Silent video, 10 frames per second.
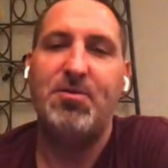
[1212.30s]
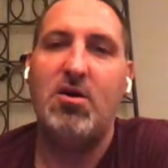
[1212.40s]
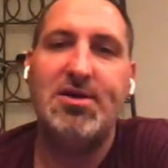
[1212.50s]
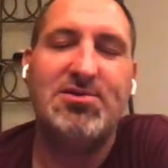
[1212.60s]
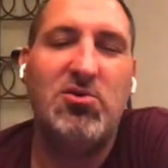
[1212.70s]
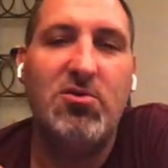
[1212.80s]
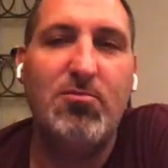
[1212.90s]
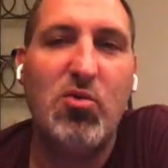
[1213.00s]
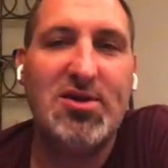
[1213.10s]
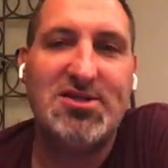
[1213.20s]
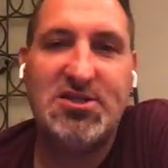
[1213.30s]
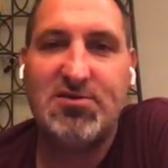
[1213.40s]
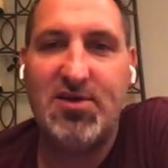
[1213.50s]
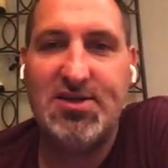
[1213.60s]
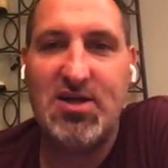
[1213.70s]
All right, so mortgage
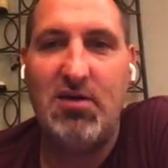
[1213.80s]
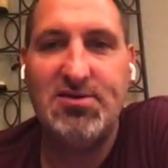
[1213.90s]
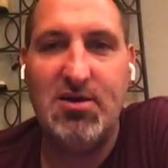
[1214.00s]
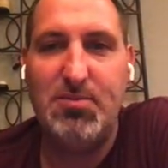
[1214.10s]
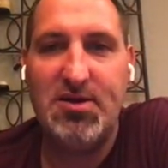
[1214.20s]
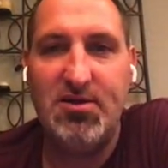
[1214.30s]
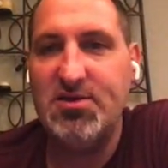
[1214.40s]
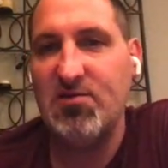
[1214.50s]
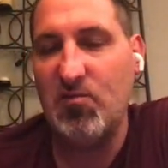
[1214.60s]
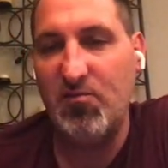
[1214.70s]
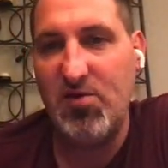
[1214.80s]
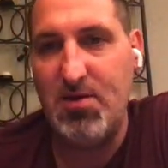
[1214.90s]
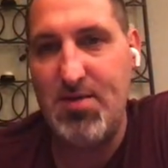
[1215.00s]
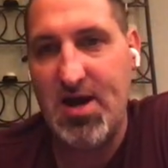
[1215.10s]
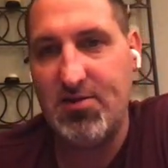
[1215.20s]
interest rates, obviously a big deal. This is from Freddie
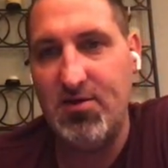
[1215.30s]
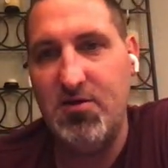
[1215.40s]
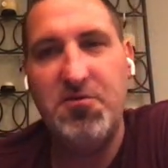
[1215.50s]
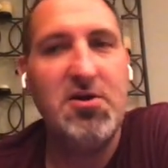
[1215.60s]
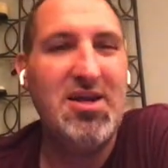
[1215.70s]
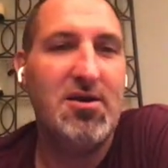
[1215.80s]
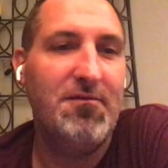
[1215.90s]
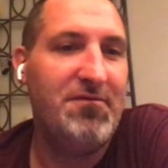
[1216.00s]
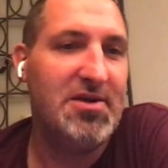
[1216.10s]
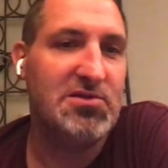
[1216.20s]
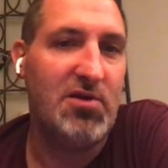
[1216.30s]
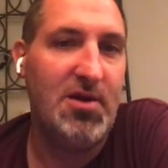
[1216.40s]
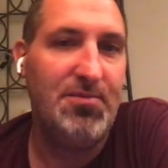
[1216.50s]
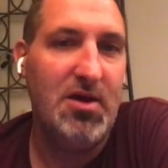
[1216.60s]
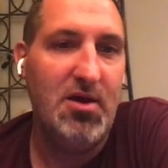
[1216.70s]
Mac, the 30-year fixed
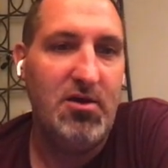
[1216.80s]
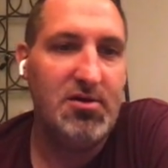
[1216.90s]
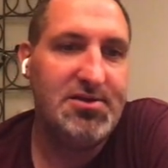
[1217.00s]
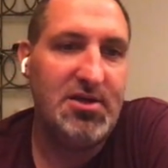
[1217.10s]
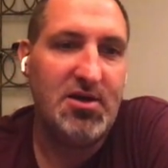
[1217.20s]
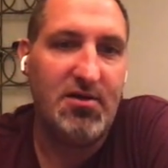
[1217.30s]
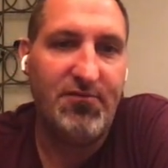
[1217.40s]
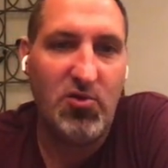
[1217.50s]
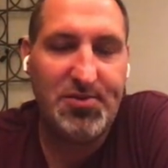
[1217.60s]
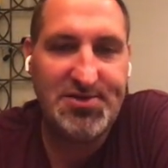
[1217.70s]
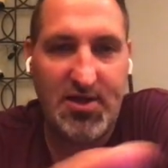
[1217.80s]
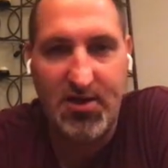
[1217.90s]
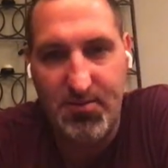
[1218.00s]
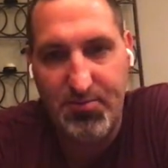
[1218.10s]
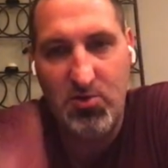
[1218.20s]
rate. You can see kind of 4%,
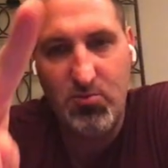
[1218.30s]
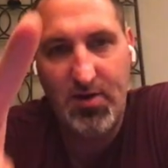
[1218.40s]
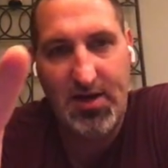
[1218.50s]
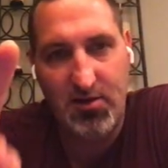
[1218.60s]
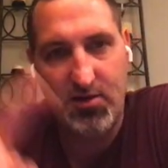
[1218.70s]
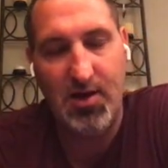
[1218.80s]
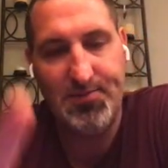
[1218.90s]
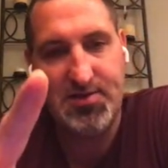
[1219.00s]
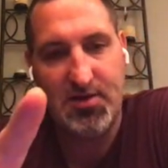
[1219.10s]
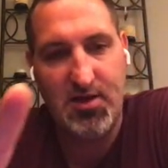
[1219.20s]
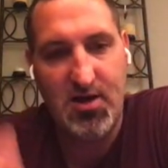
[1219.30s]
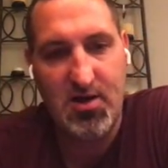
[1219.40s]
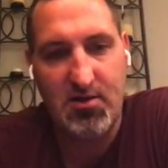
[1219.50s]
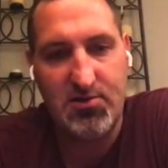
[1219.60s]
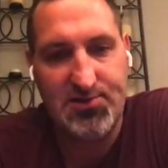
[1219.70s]
and then boom, had a little uptick
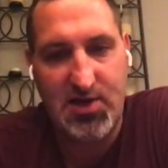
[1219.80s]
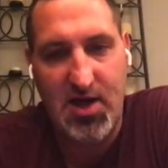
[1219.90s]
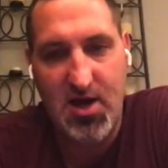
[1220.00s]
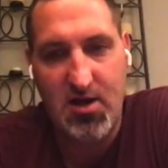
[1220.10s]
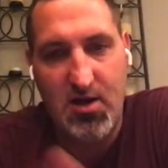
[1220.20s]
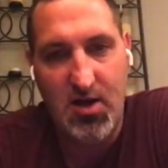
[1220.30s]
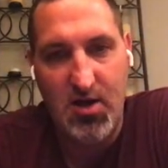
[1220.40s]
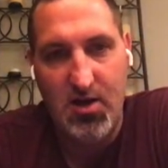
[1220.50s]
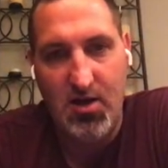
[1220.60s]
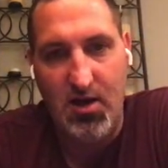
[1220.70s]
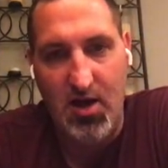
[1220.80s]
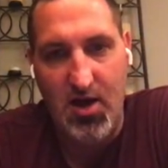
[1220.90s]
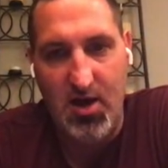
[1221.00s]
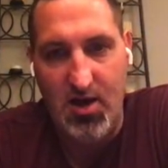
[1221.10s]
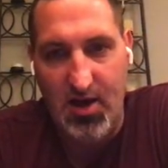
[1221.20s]
there, a little scare,
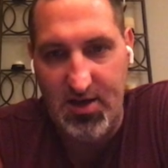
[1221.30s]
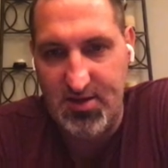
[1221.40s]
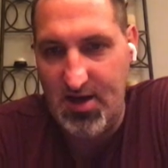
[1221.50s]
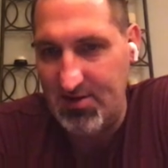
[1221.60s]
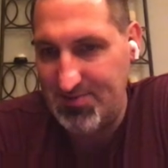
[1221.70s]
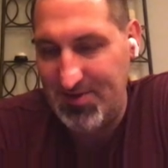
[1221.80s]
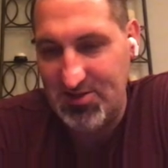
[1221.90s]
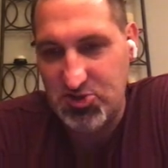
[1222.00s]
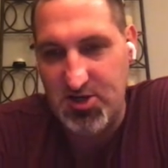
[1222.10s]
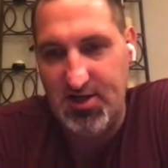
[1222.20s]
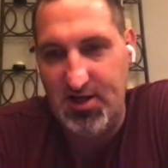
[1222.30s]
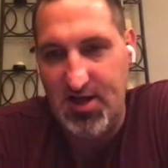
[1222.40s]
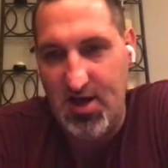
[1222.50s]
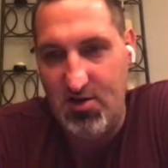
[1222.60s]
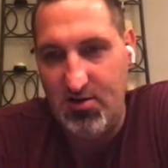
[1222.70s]
and then how it's been trending
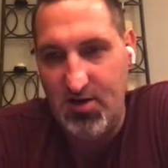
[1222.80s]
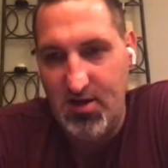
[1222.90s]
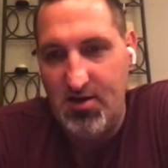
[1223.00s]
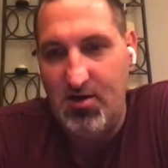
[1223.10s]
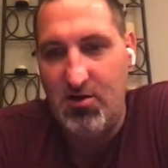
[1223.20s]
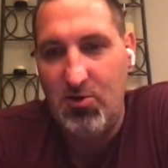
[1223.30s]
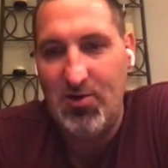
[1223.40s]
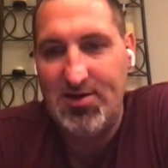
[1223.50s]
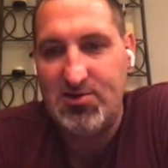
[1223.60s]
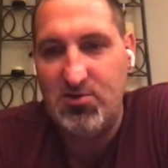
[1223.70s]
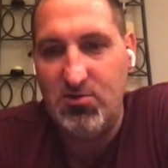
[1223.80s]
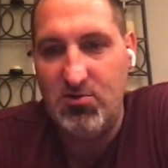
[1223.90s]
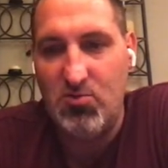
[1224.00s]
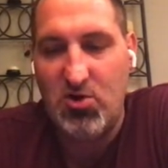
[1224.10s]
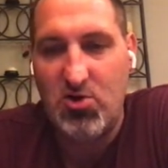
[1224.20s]
down all the way
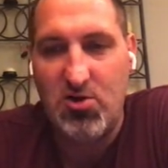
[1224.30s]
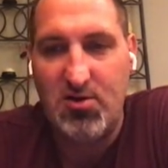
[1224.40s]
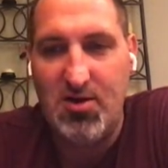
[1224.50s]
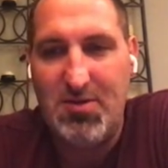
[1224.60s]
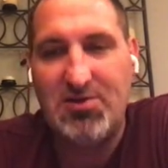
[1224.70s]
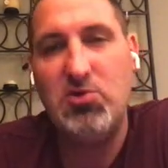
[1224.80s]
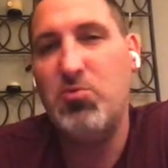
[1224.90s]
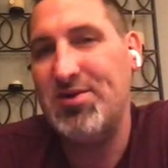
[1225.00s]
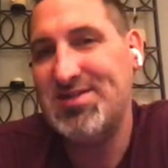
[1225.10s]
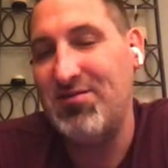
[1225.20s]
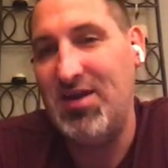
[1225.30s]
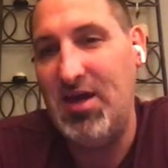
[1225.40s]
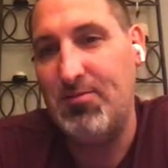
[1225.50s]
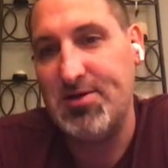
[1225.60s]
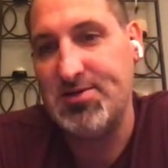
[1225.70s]
to more currently about
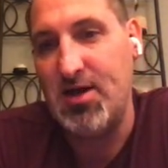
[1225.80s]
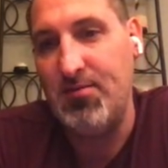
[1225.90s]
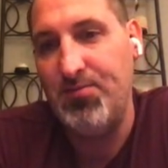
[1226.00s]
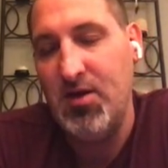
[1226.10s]
2.78%.